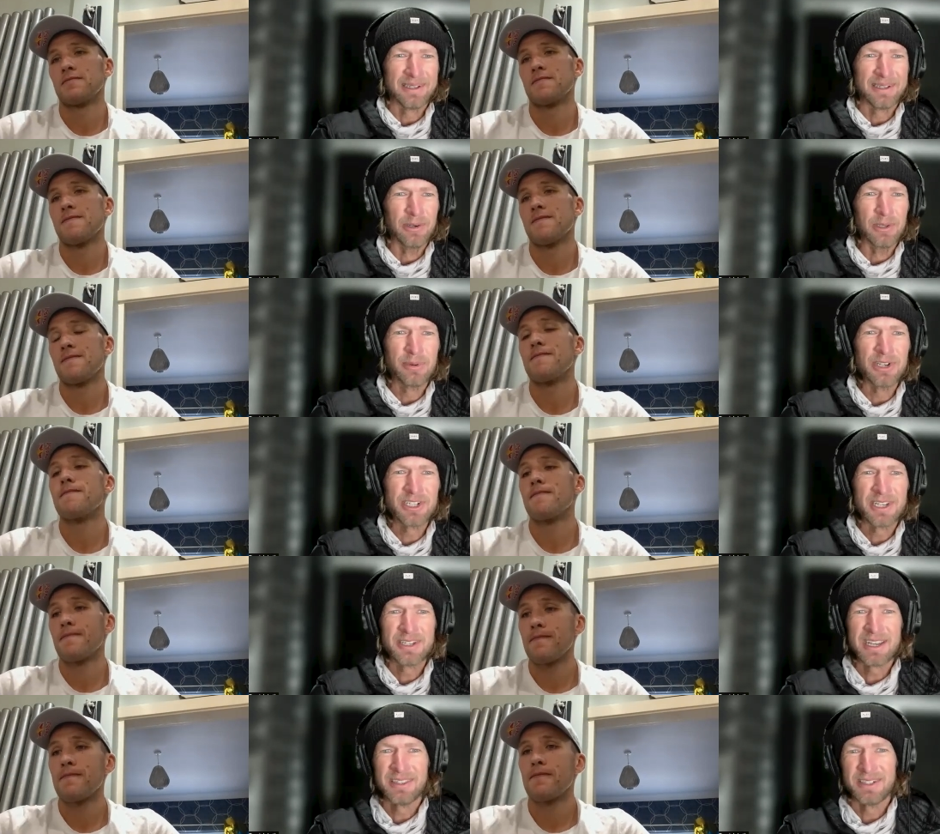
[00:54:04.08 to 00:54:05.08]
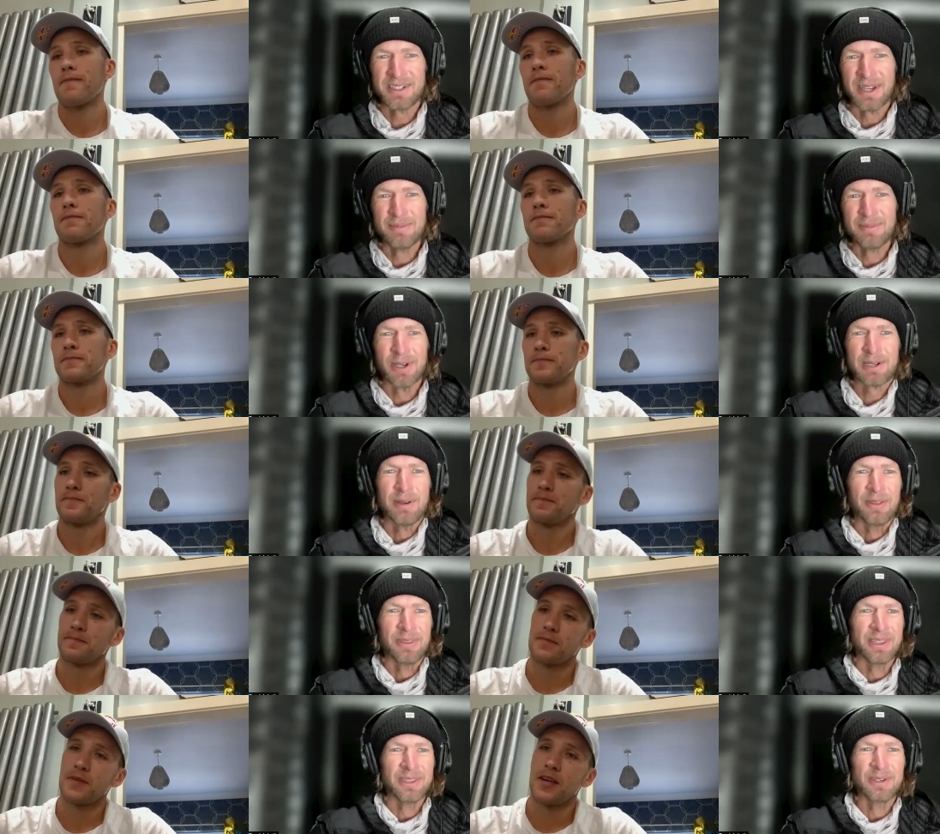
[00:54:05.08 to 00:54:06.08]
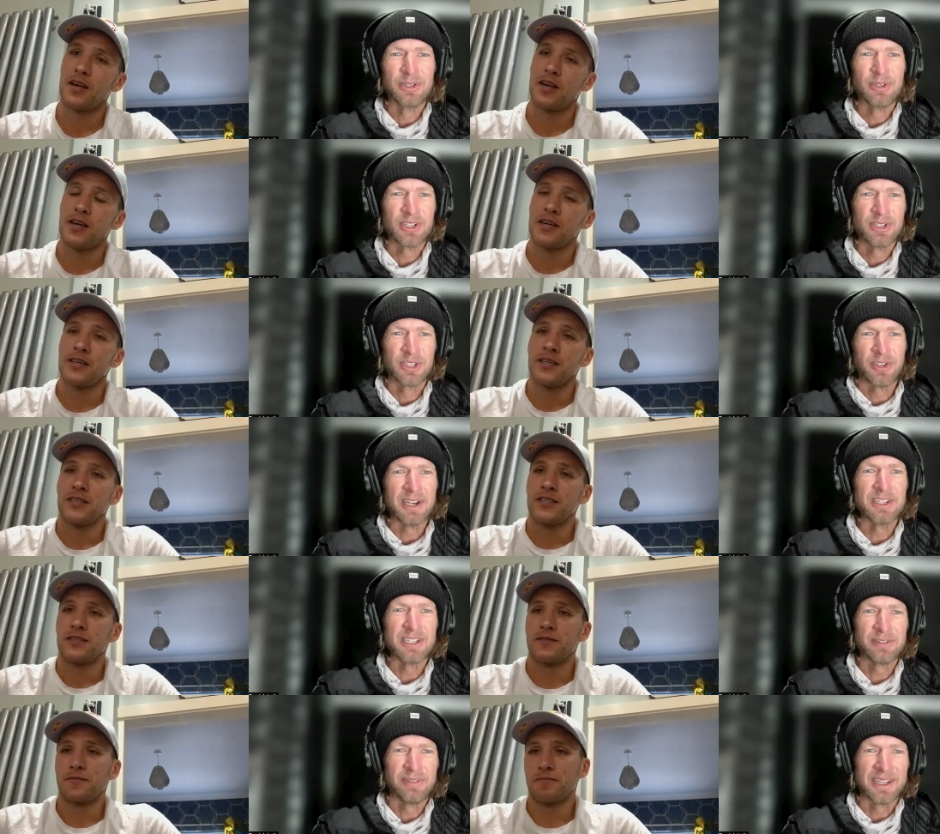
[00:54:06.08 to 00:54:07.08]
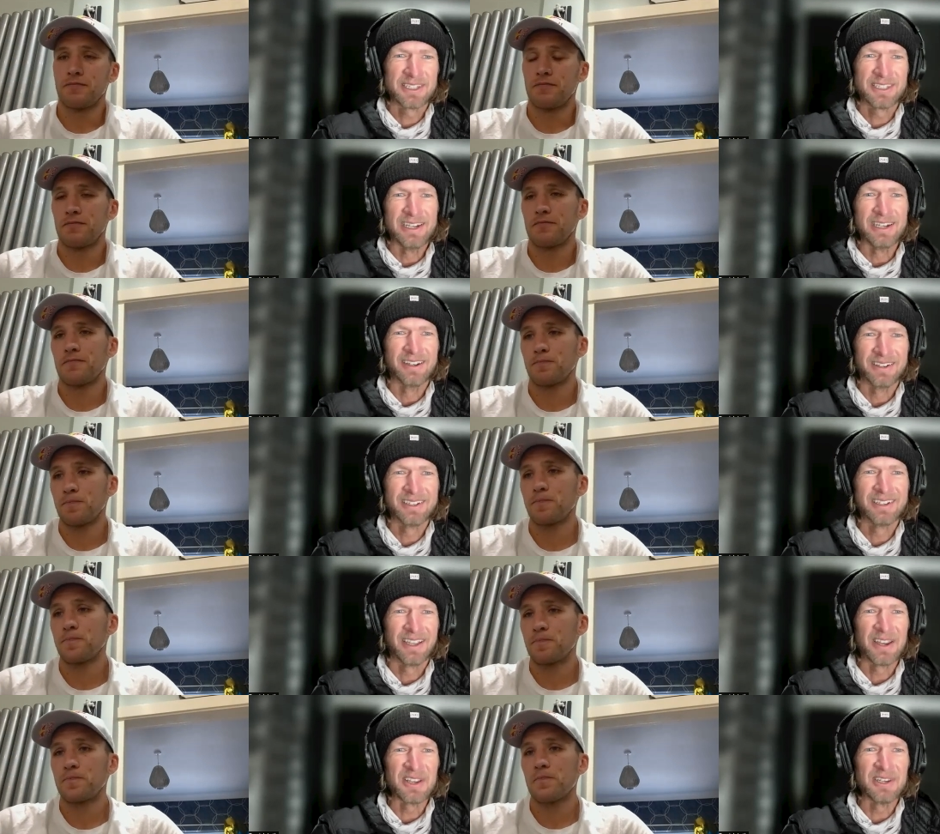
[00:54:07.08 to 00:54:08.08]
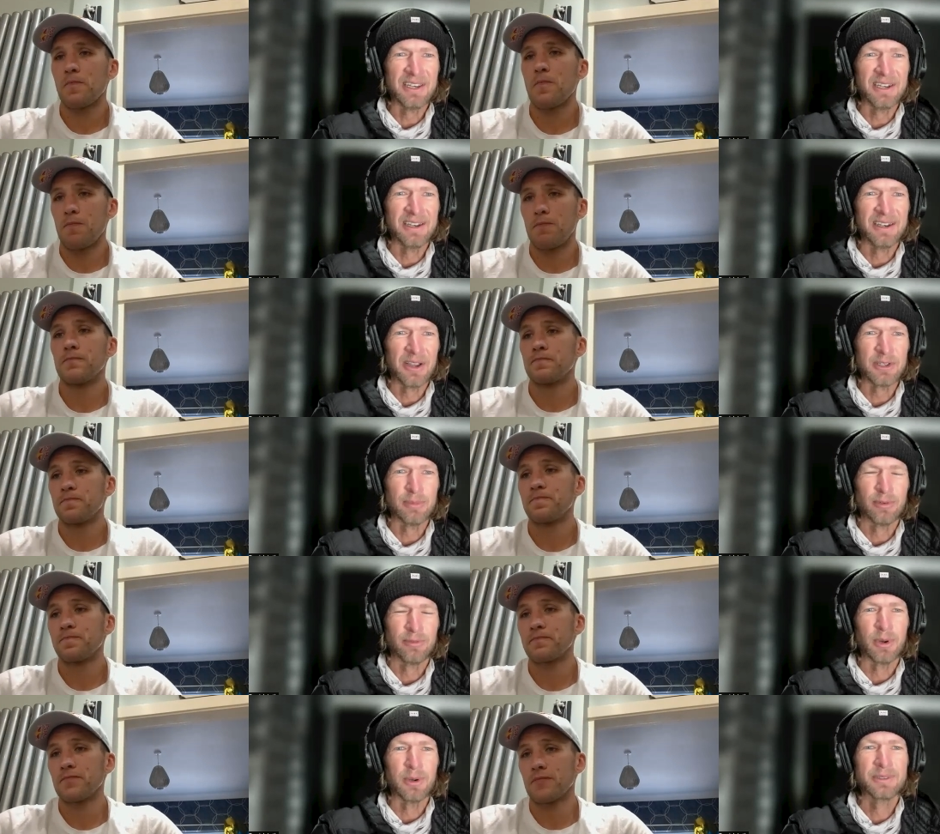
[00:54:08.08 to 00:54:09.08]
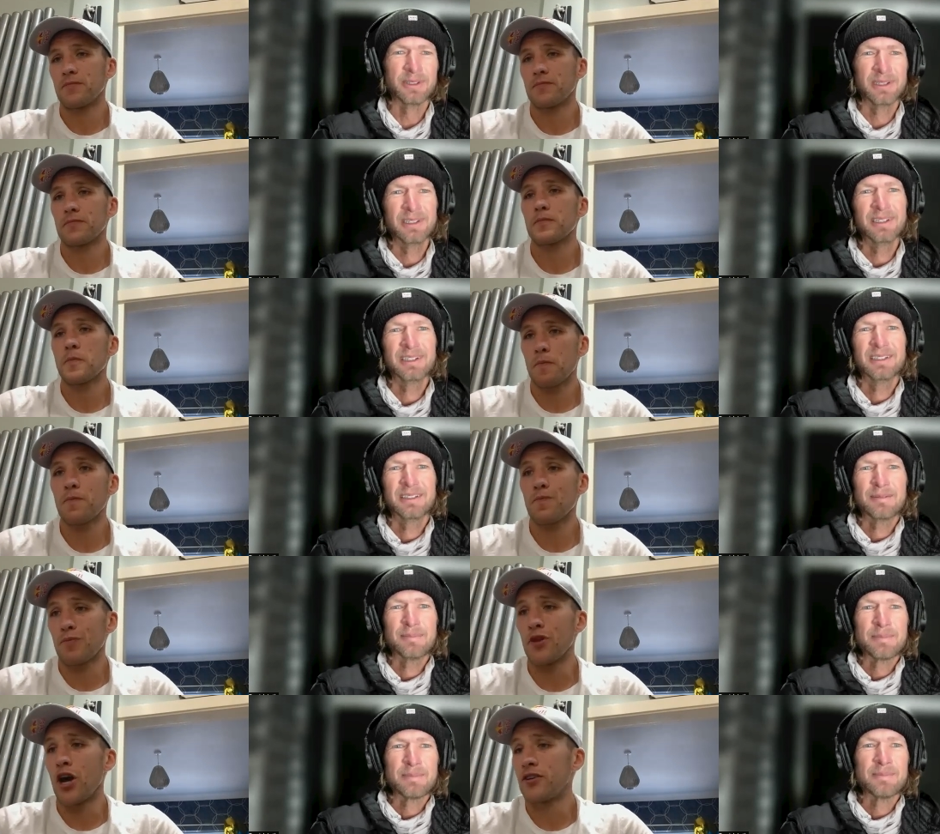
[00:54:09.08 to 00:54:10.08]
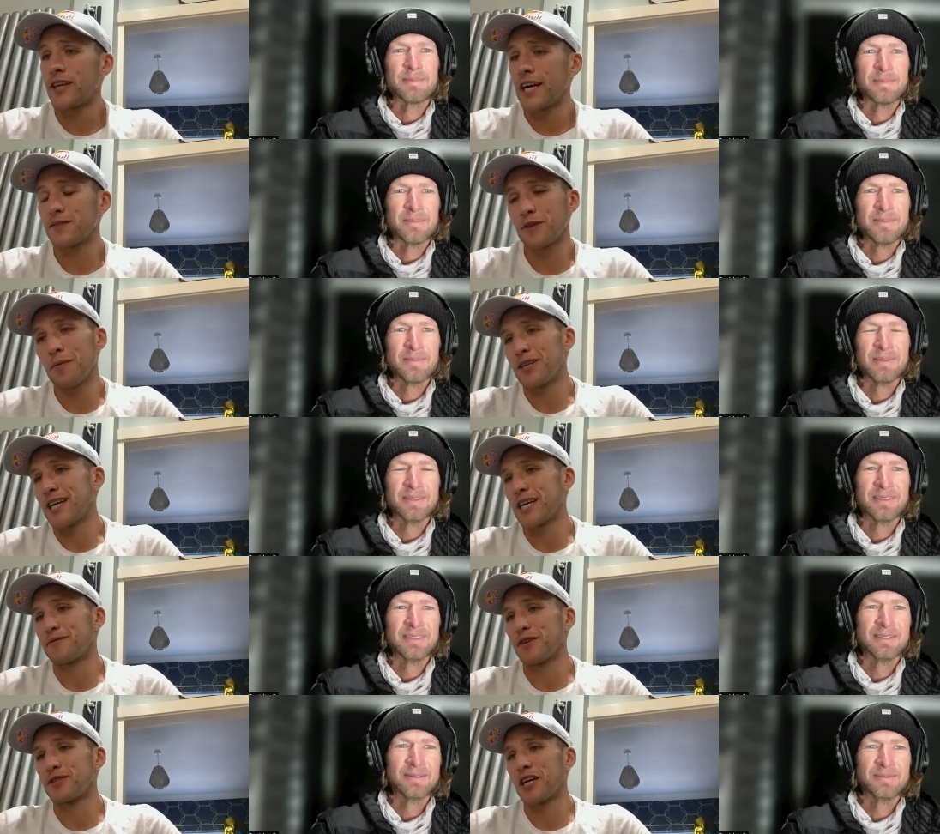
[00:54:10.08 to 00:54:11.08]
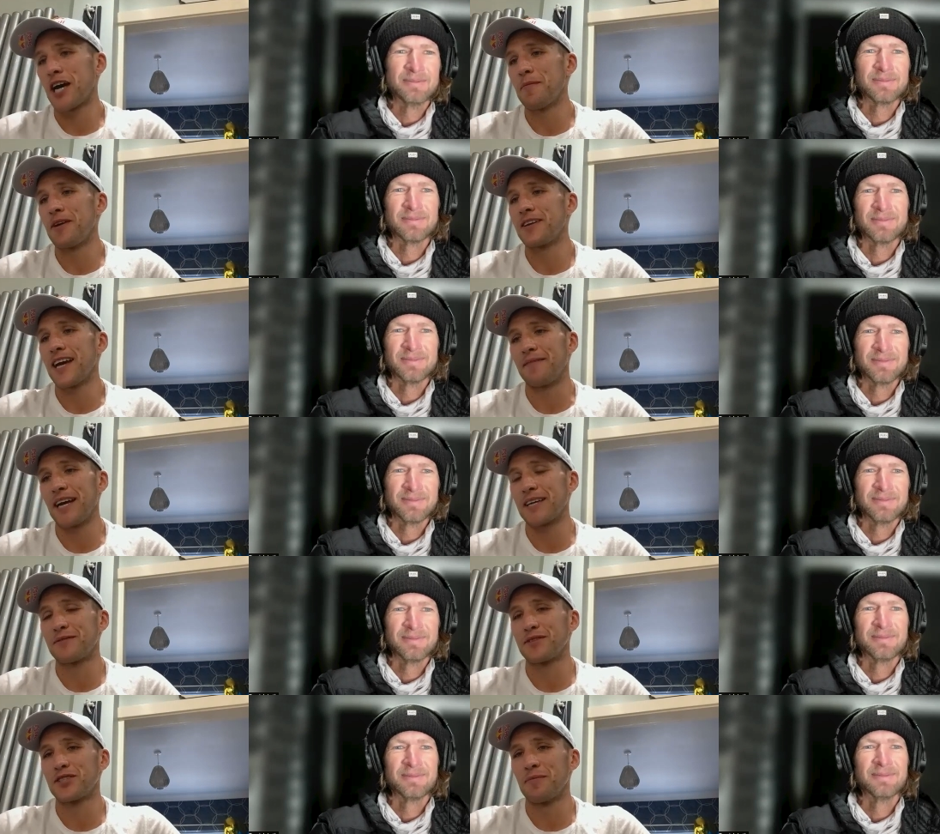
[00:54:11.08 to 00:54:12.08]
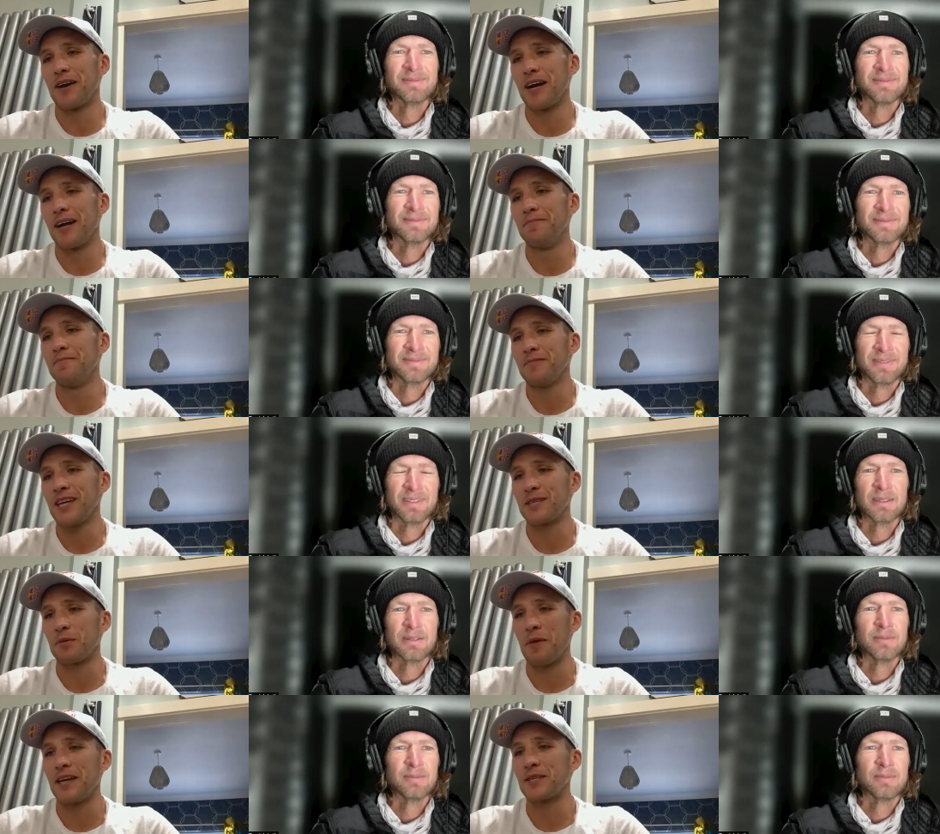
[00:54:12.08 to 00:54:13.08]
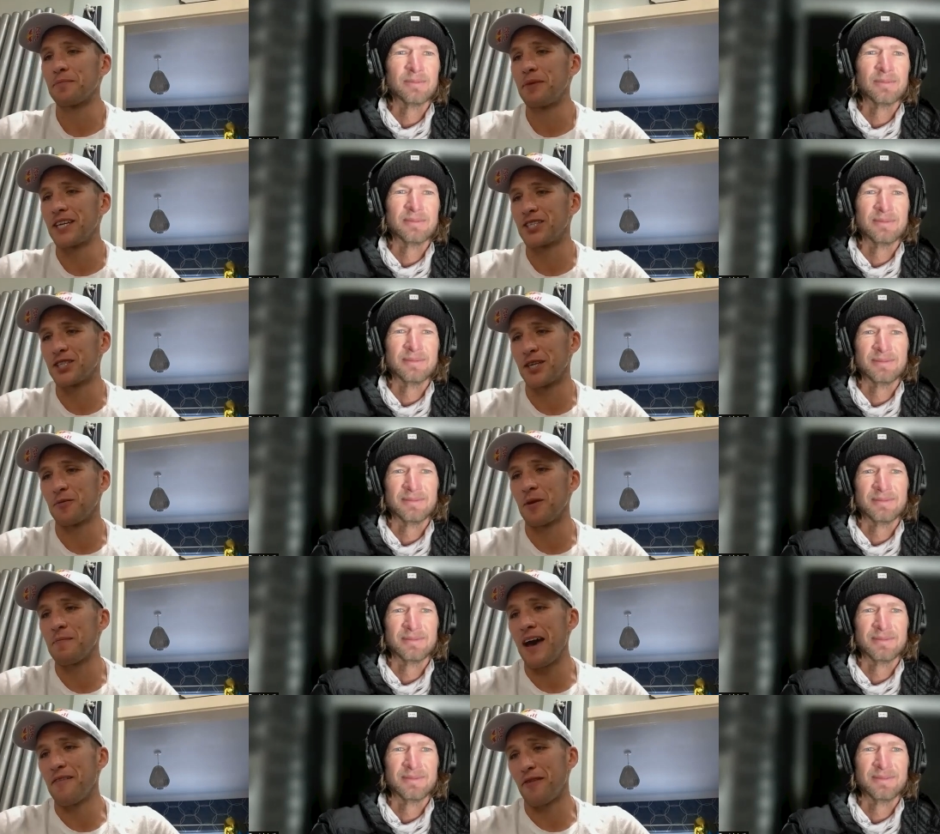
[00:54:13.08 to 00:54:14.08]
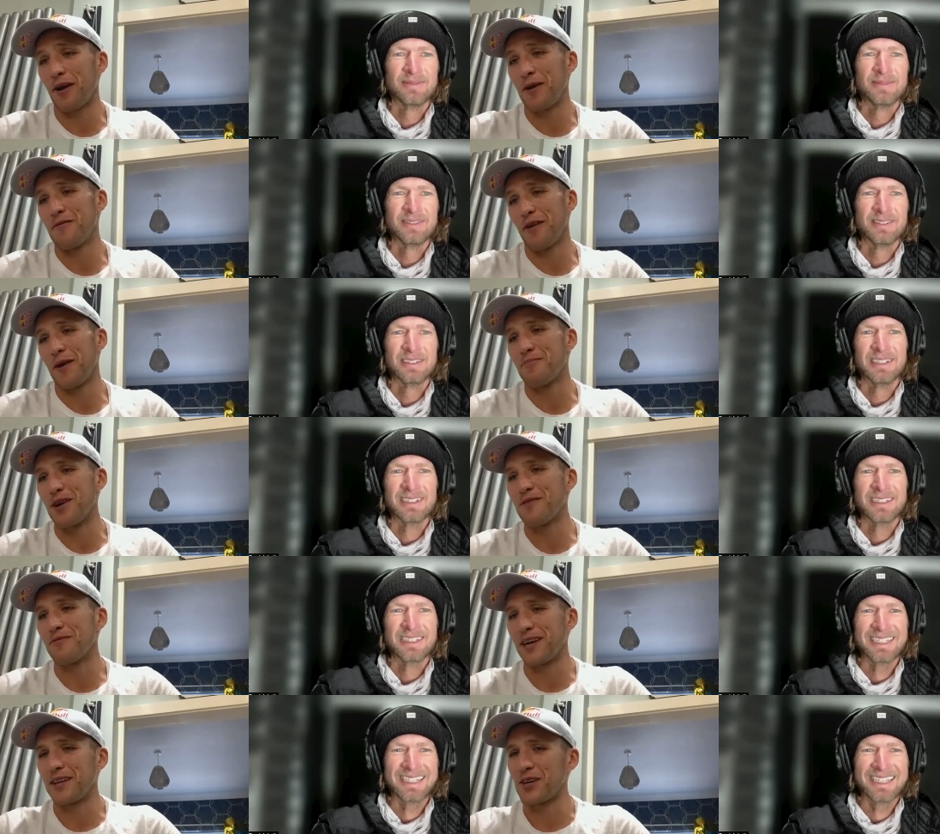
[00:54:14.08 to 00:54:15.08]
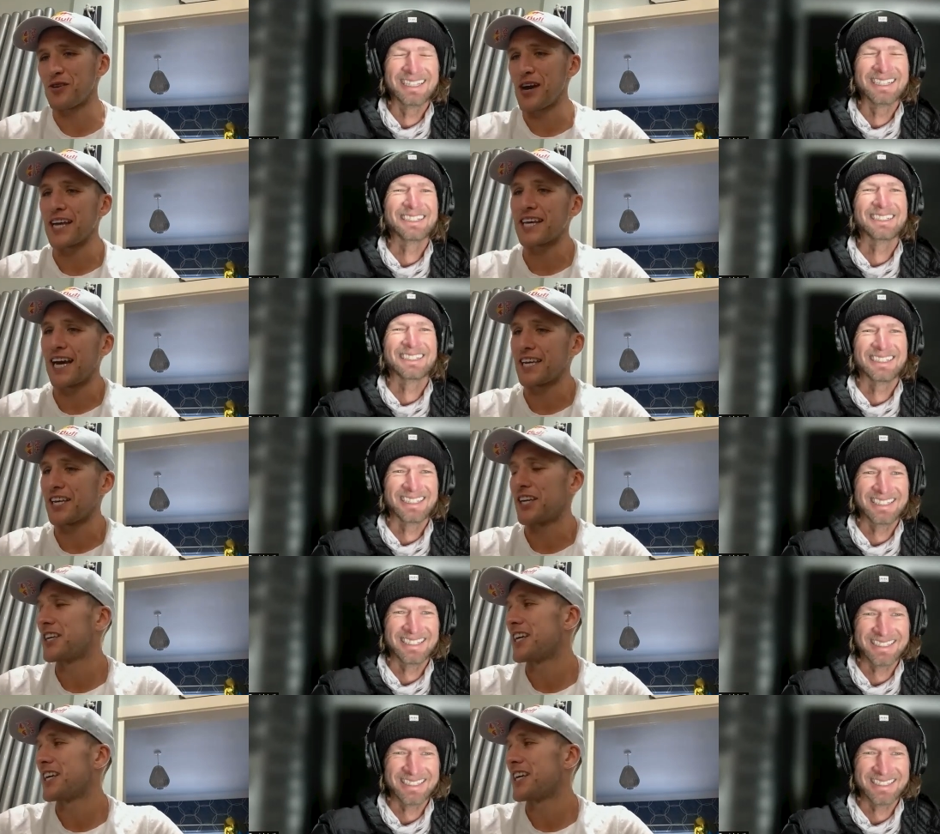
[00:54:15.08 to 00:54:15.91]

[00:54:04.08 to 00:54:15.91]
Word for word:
Speaker 1: I really appreciate you taking the time to talk about that. The nutritional strategy is fascinating on on how you did it and how you performed.
Speaker 2: No, thanks very much. Thanks for your time and yeah, thanks for some uh yeah, some amazing pictures. And we met very, very briefly in the Grand Canyon